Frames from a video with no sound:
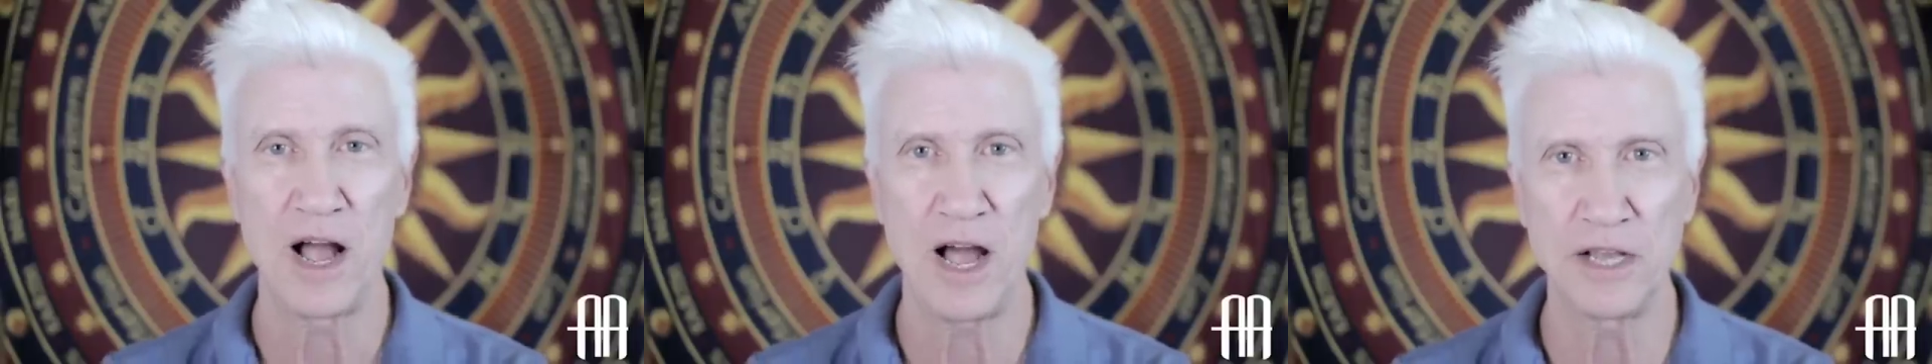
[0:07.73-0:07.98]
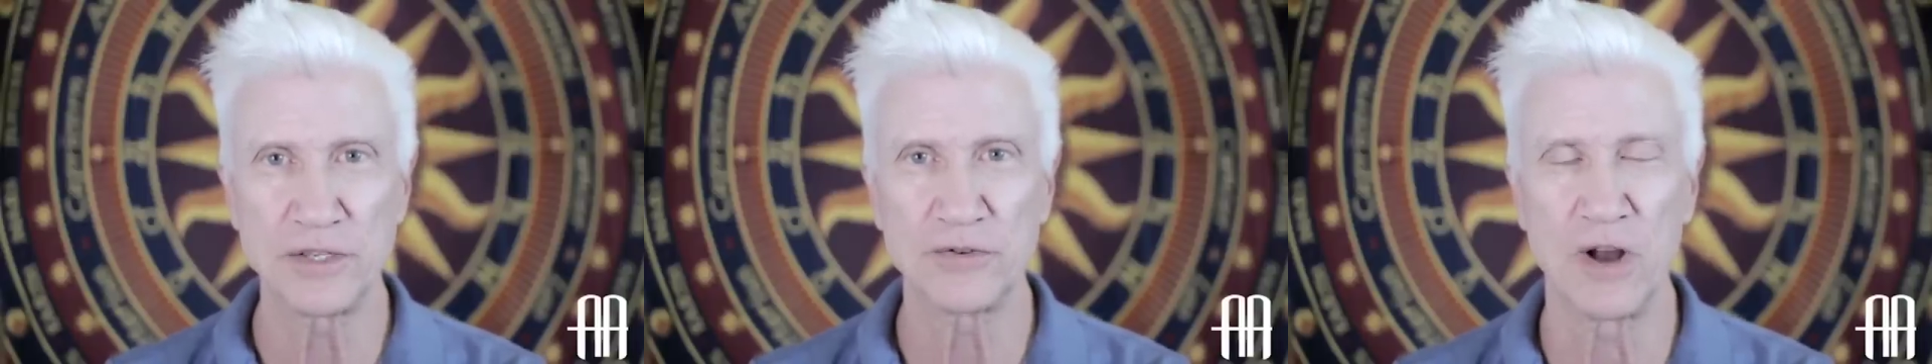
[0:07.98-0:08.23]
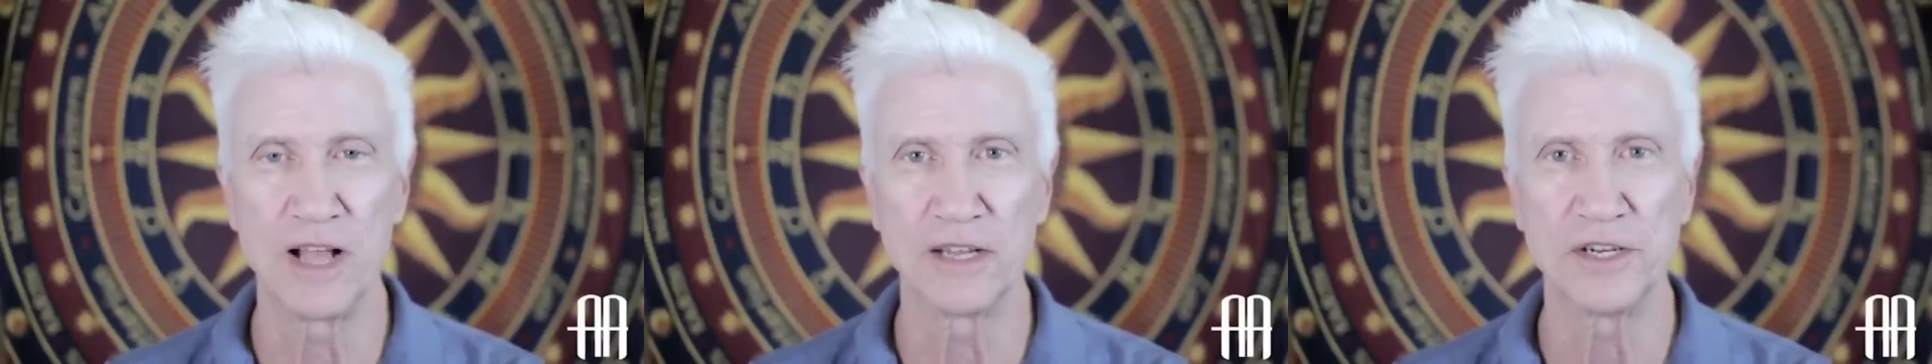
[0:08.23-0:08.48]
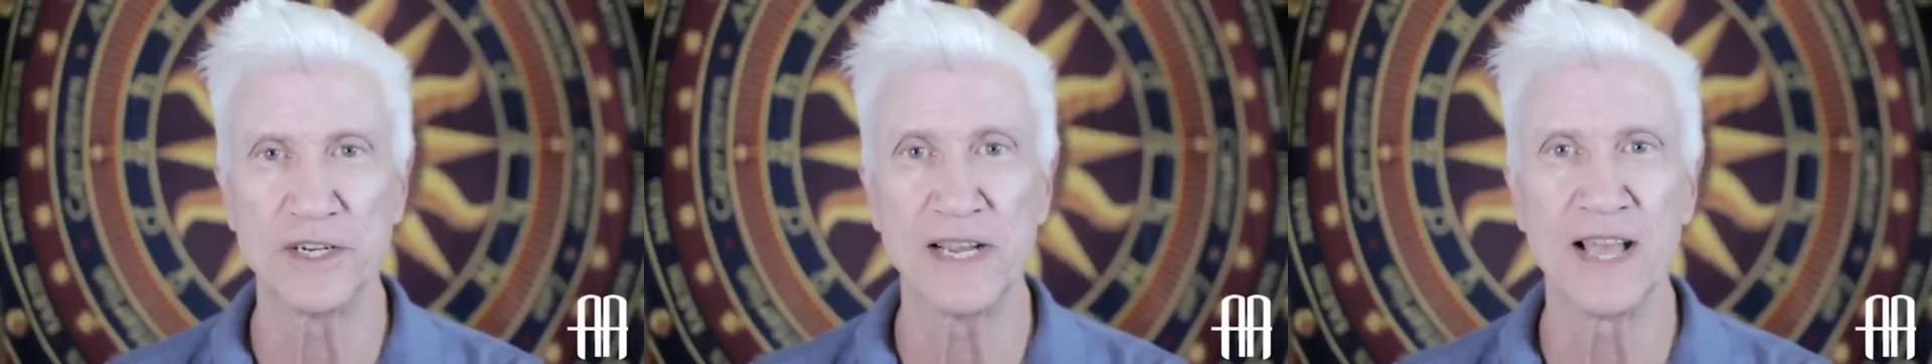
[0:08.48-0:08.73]

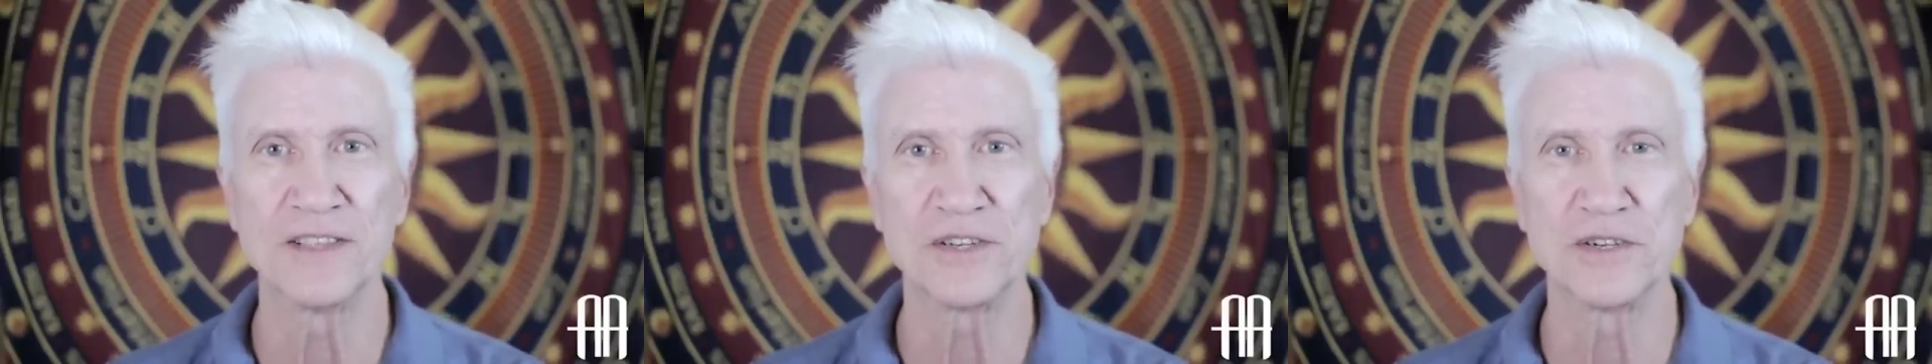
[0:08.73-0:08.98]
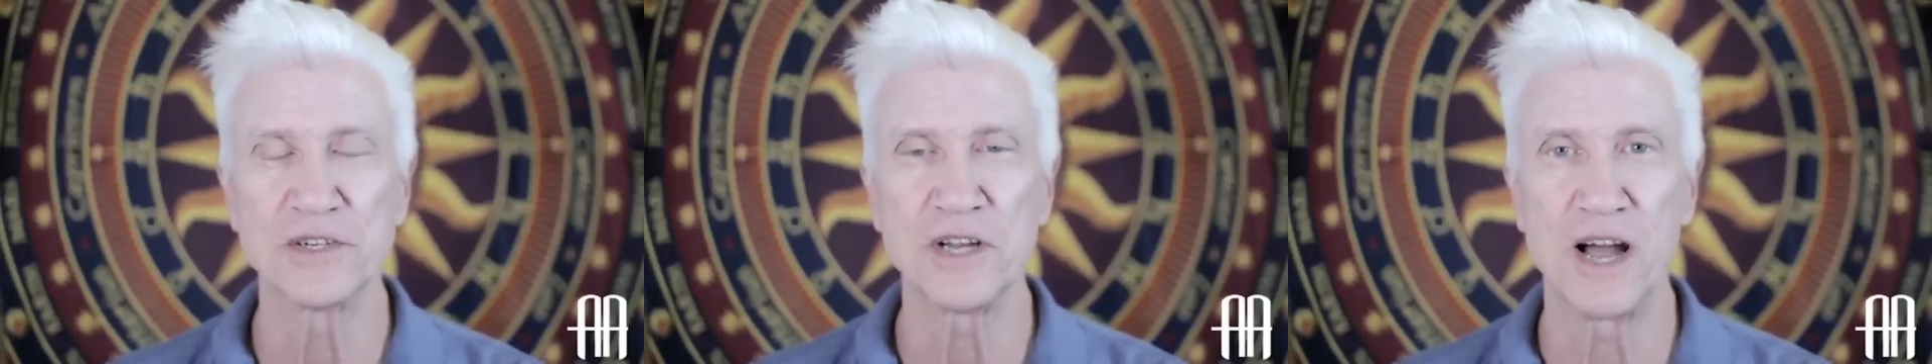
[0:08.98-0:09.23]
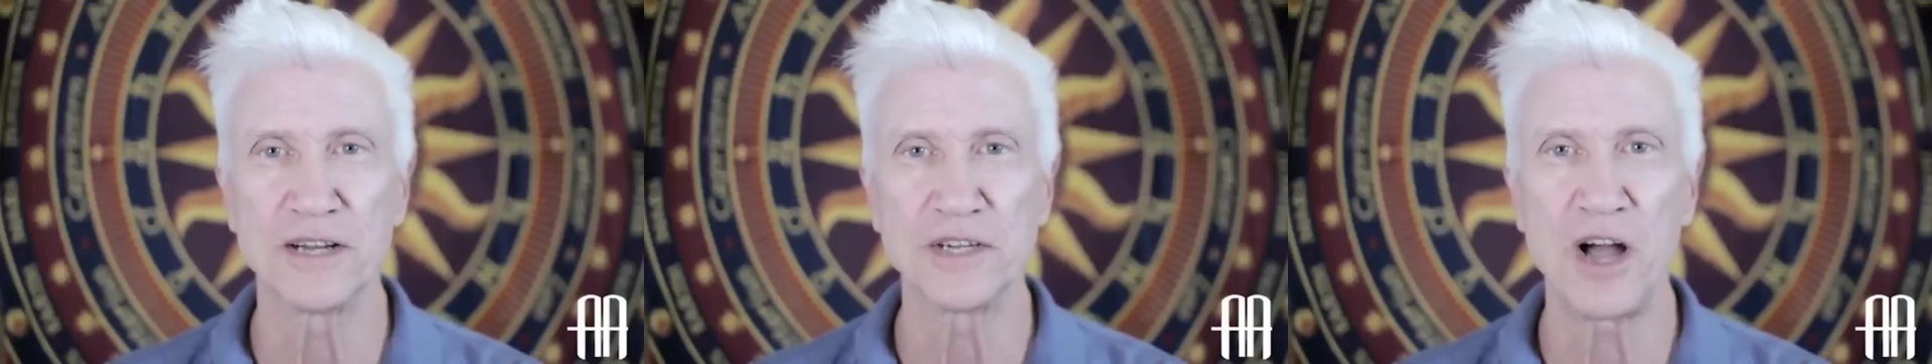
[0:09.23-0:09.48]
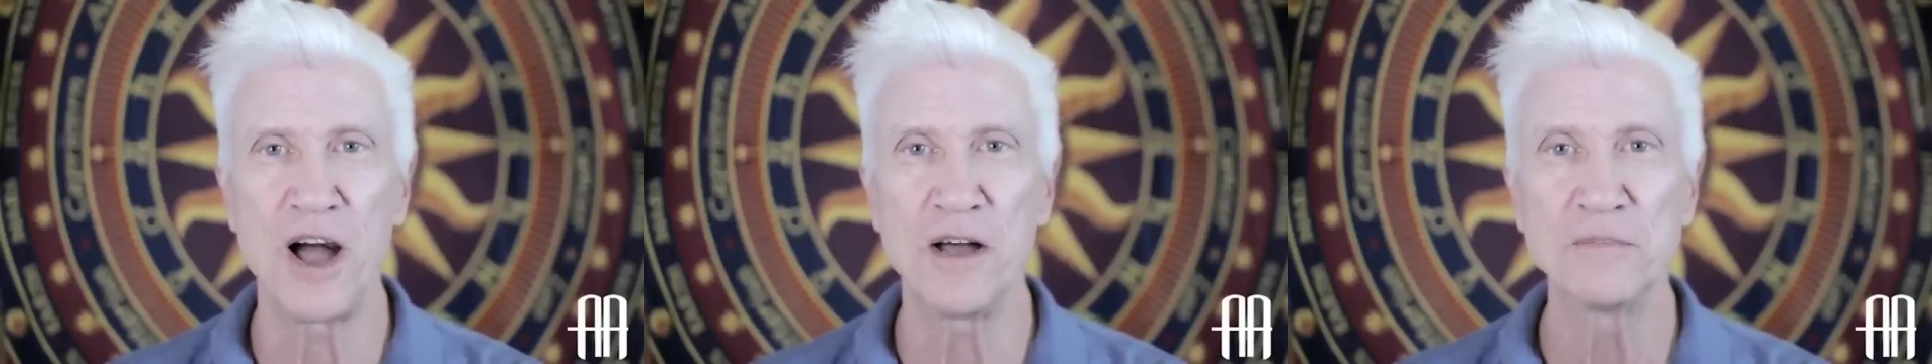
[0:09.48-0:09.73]

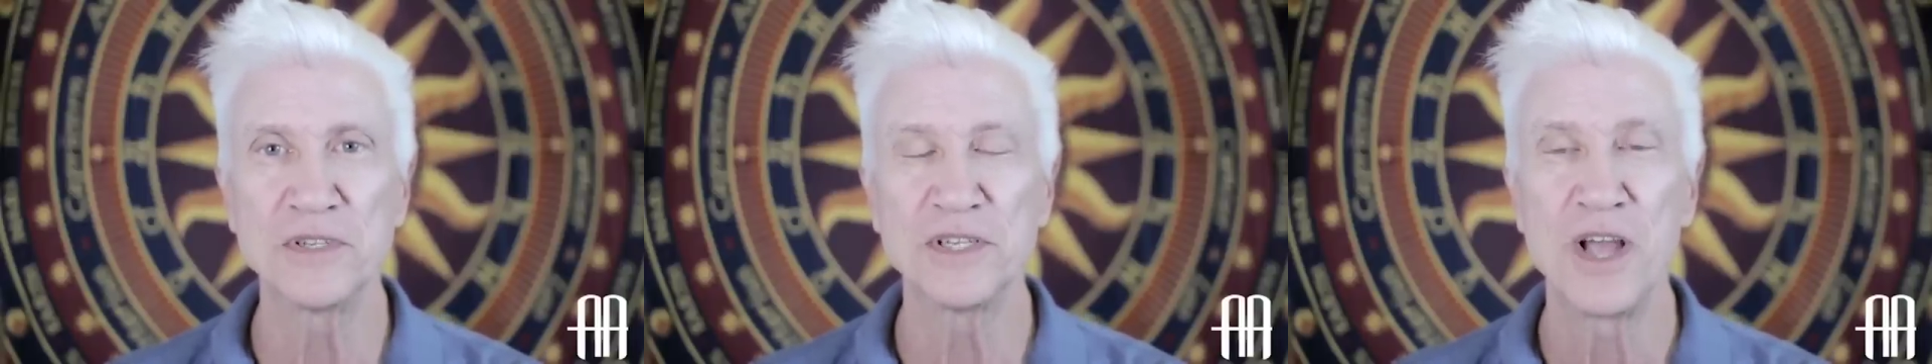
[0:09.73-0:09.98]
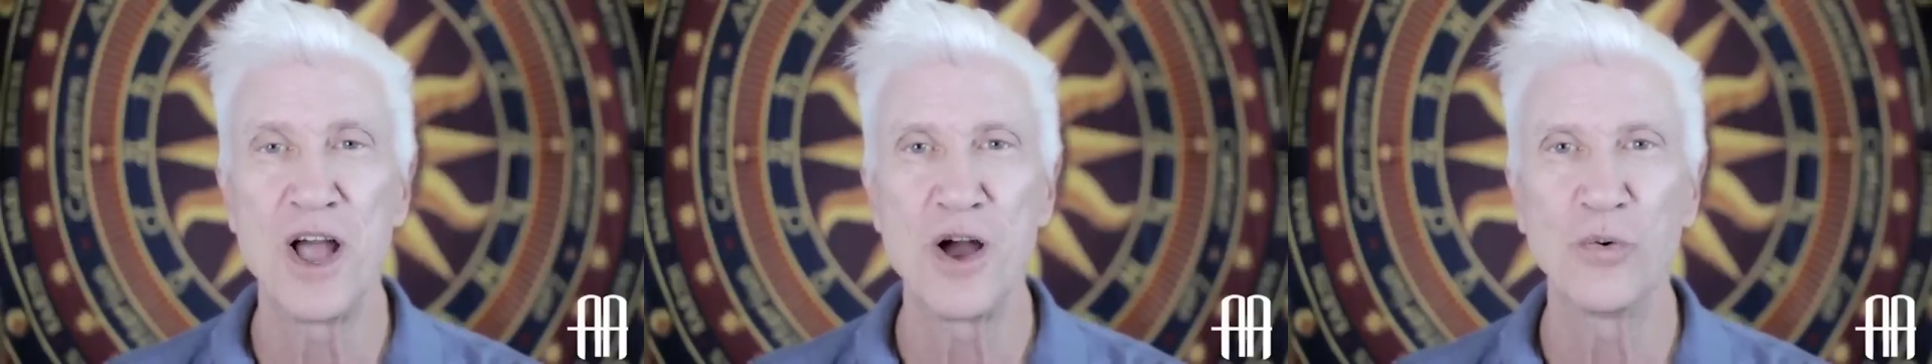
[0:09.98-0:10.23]
astrologyanswers.com's